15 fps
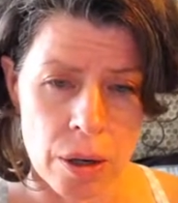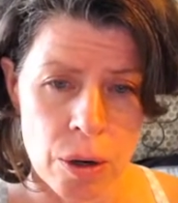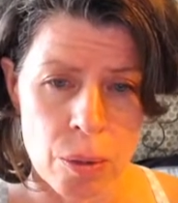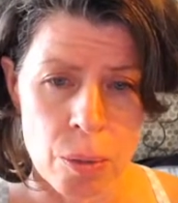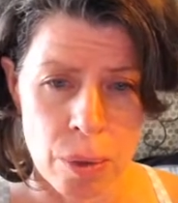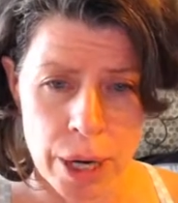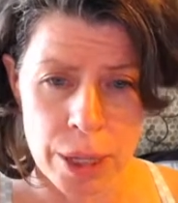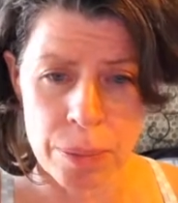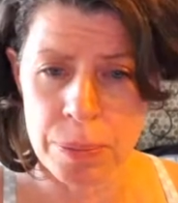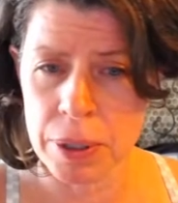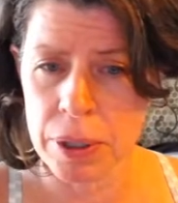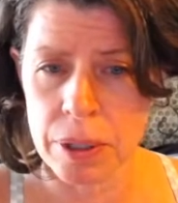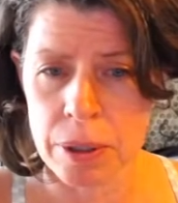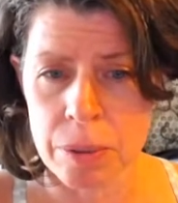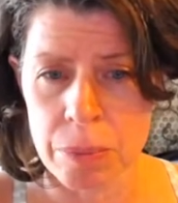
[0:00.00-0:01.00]
ripe,
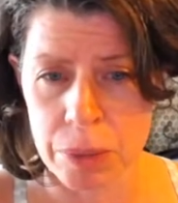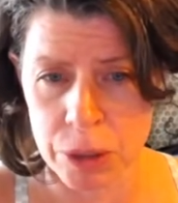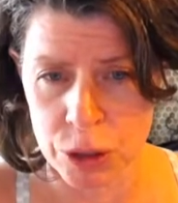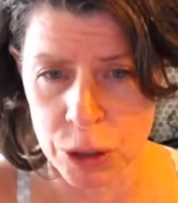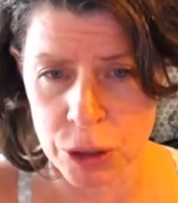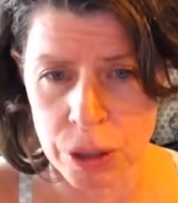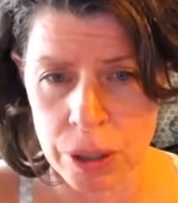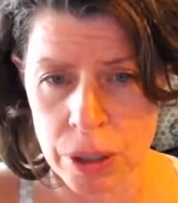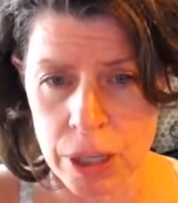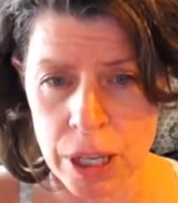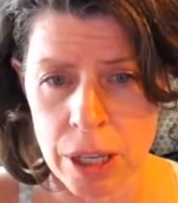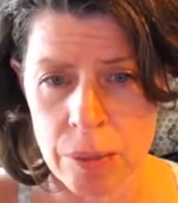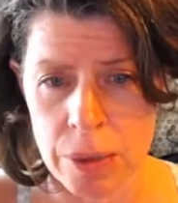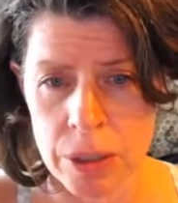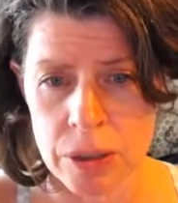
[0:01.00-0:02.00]
mature
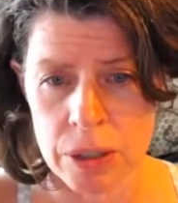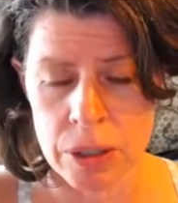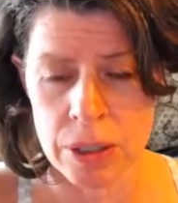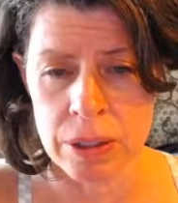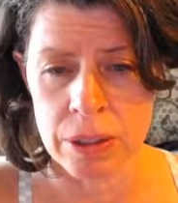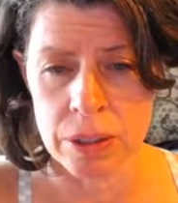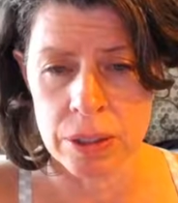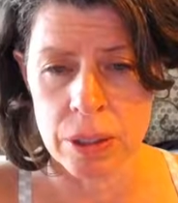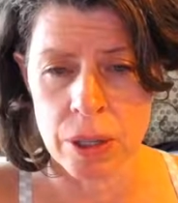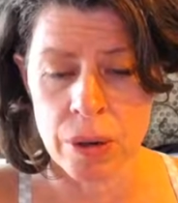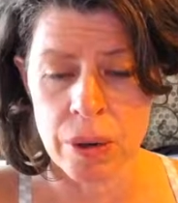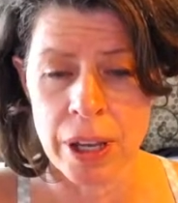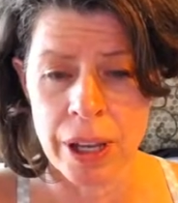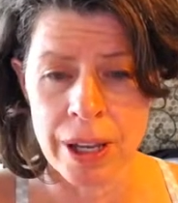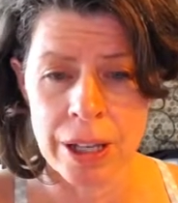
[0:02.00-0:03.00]
emotions,
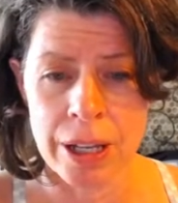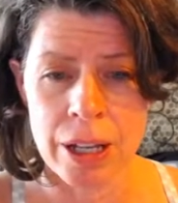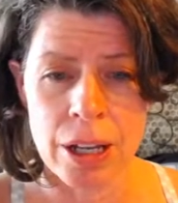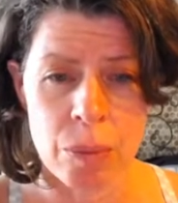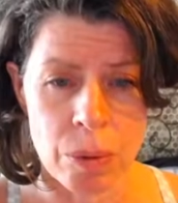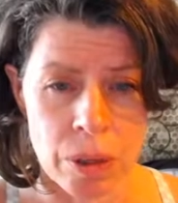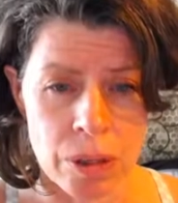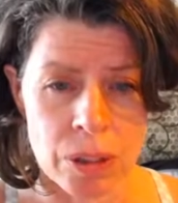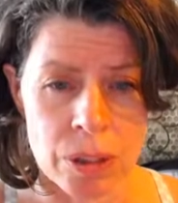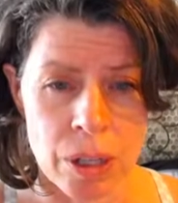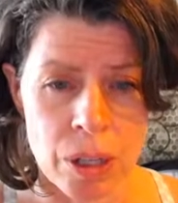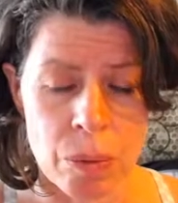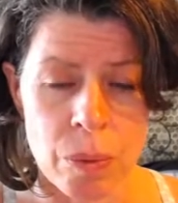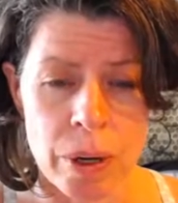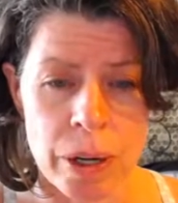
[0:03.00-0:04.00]
okay? And we're going to
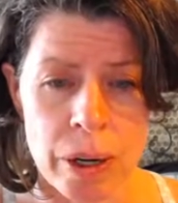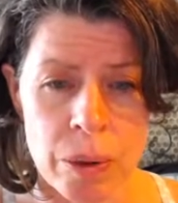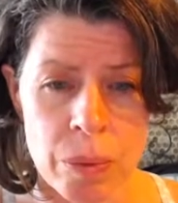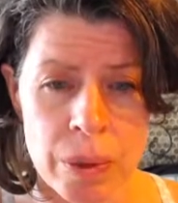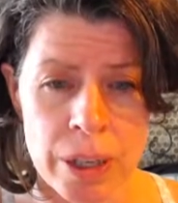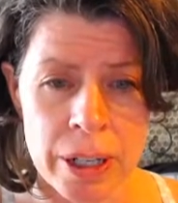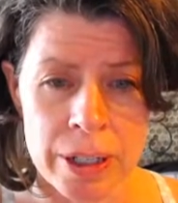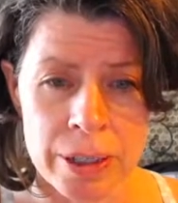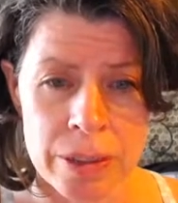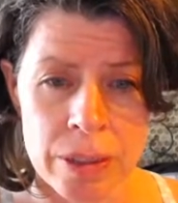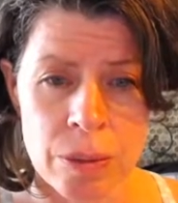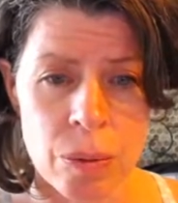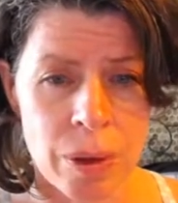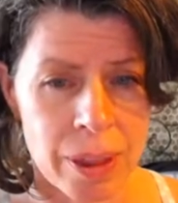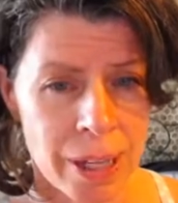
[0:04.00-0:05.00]
start one-on-one
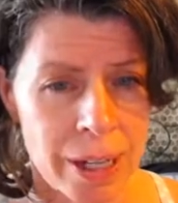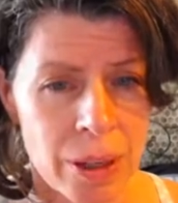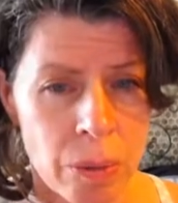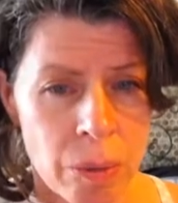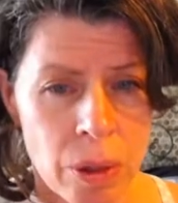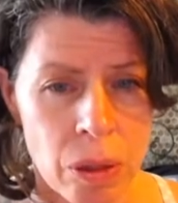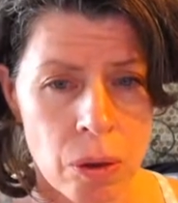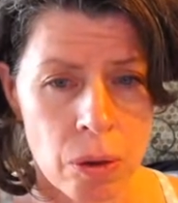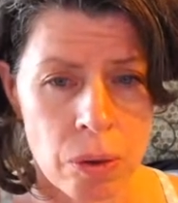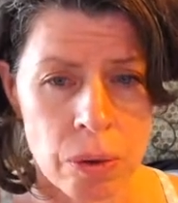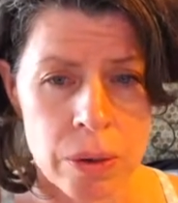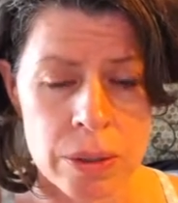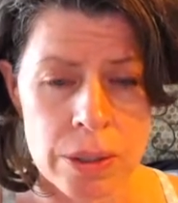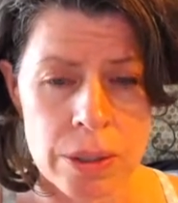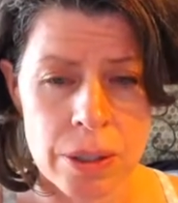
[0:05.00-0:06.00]
without
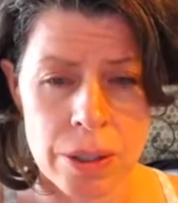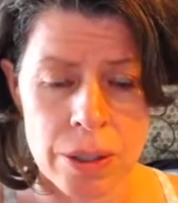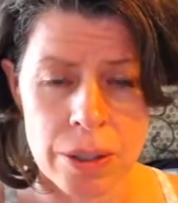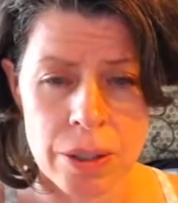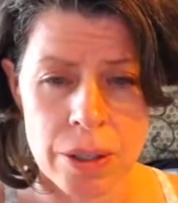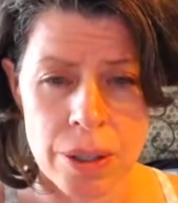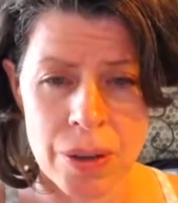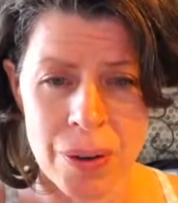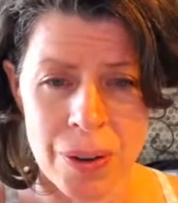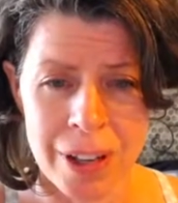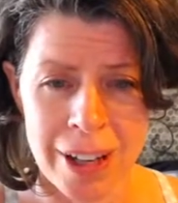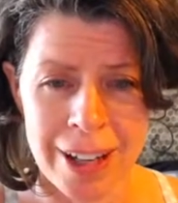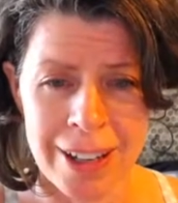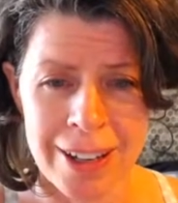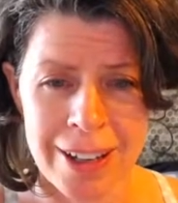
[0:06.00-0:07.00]
withholds,
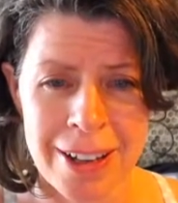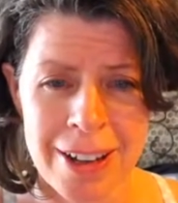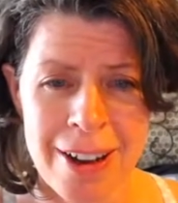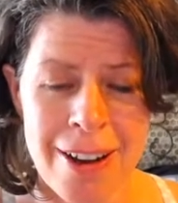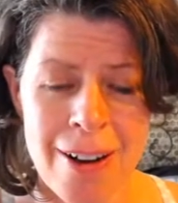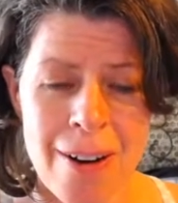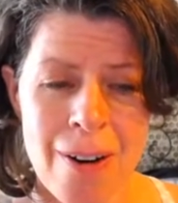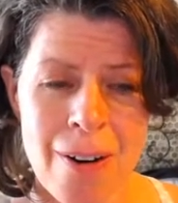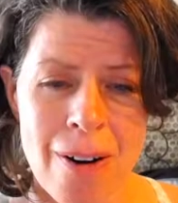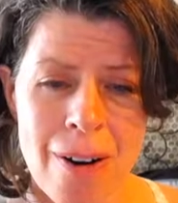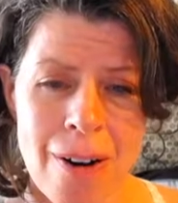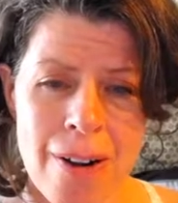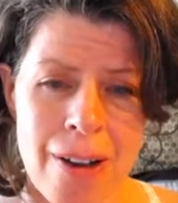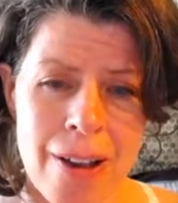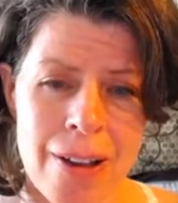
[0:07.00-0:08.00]
okay?
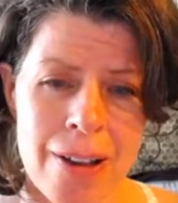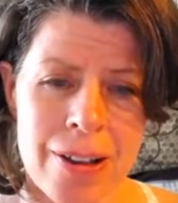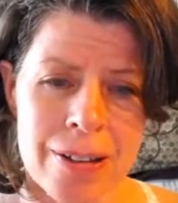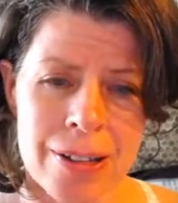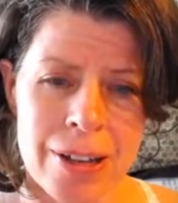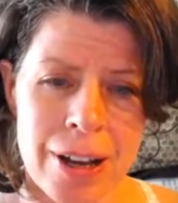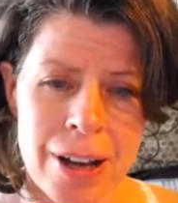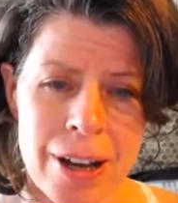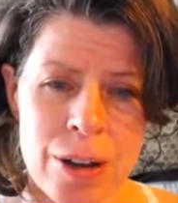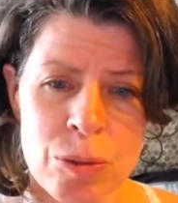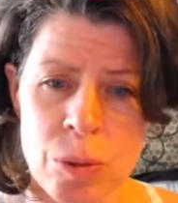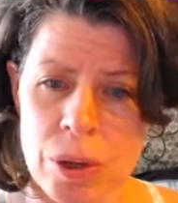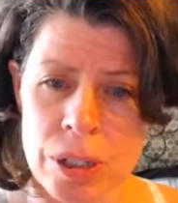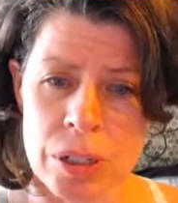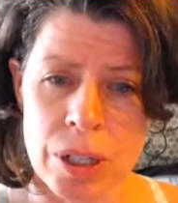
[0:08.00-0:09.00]
And
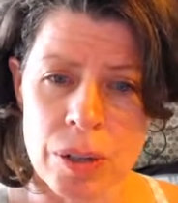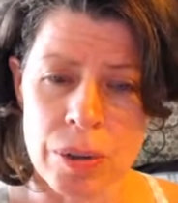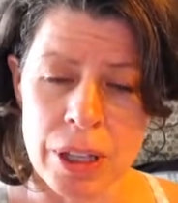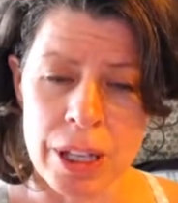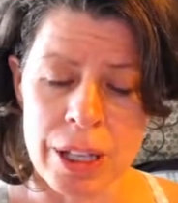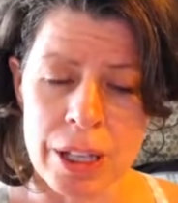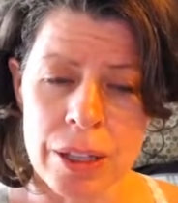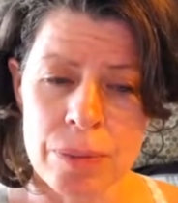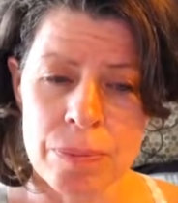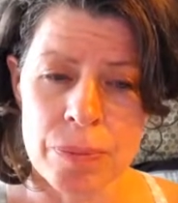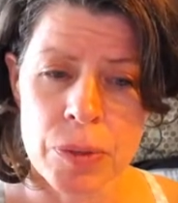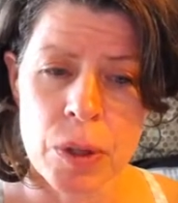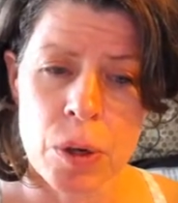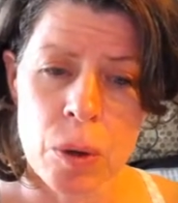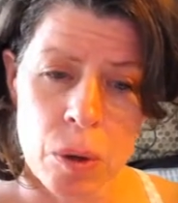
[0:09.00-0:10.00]
we're going to start relating,
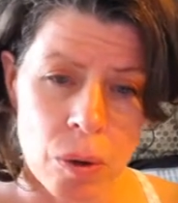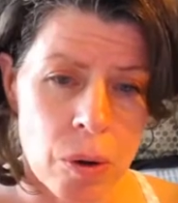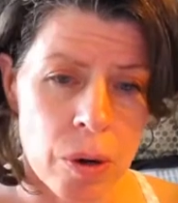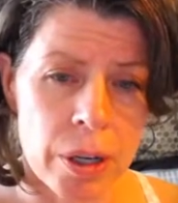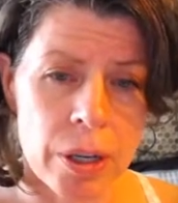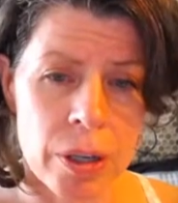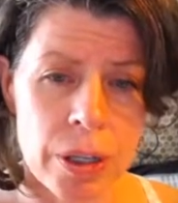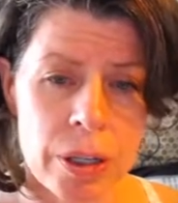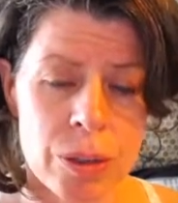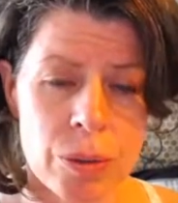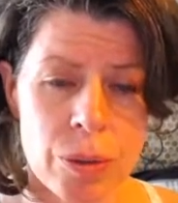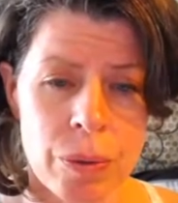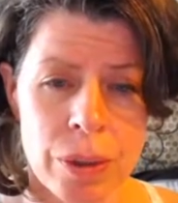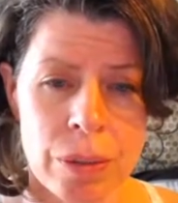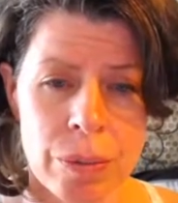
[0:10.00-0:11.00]
or you're going to do
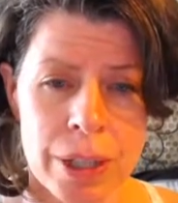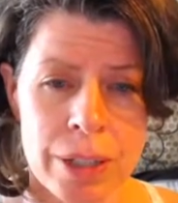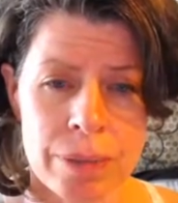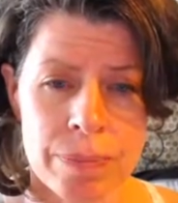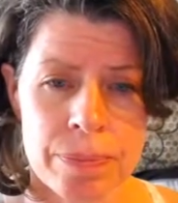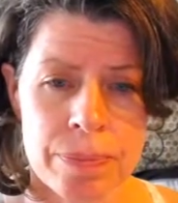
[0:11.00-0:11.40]
it with me,